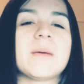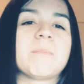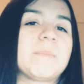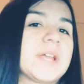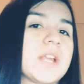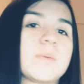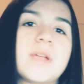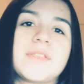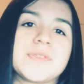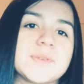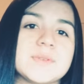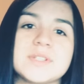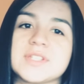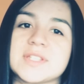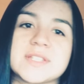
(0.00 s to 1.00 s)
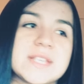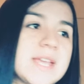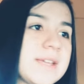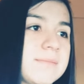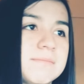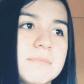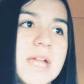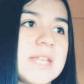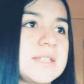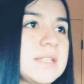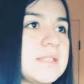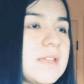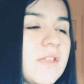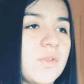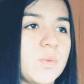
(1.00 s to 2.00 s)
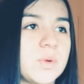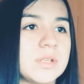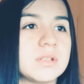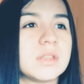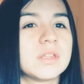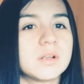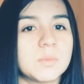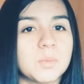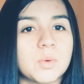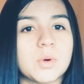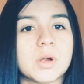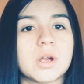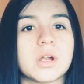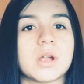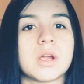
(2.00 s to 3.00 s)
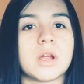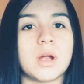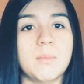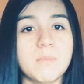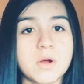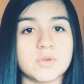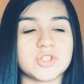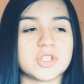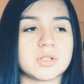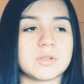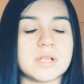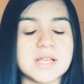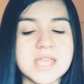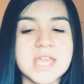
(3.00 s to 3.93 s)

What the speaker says: But I read through it just like I did the other one, a little more emotional.